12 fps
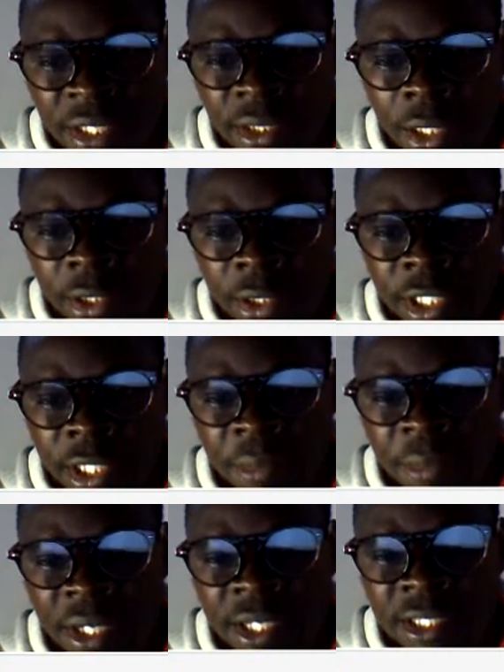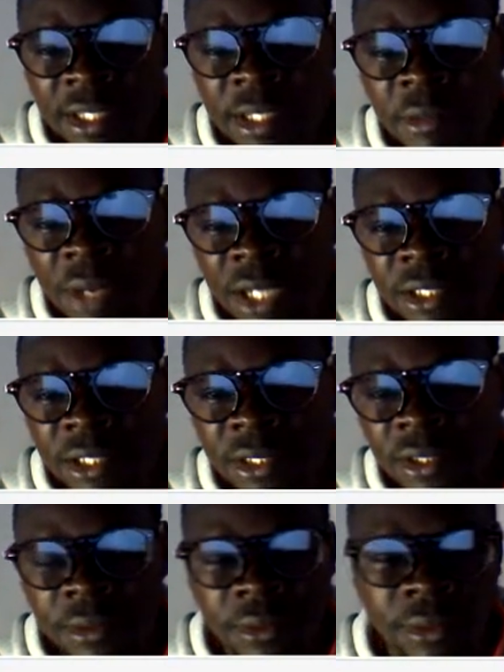I'll say the paddings and the margins,
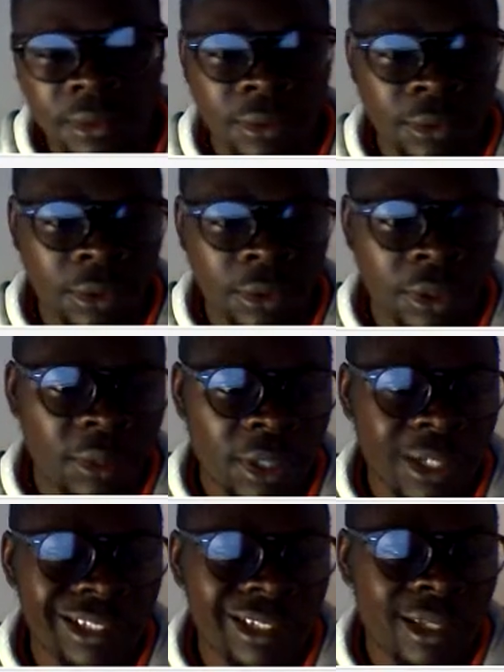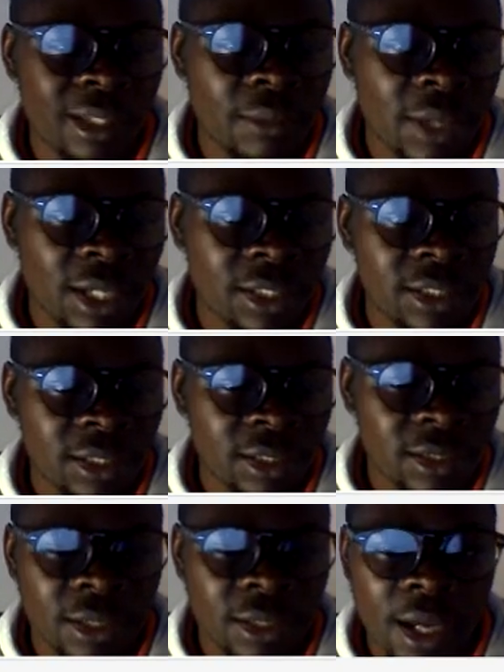
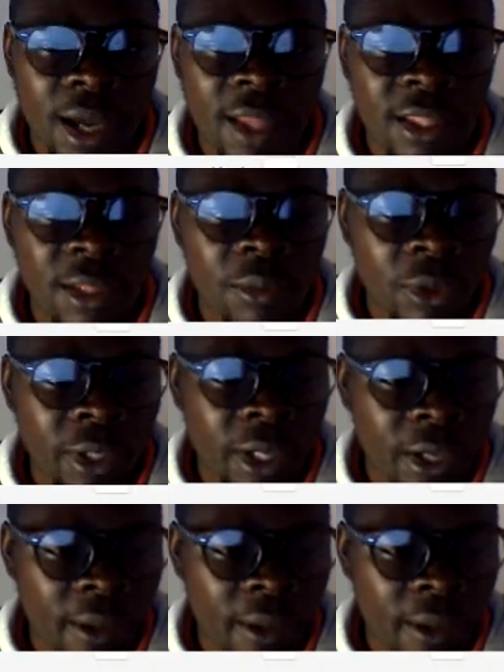and the border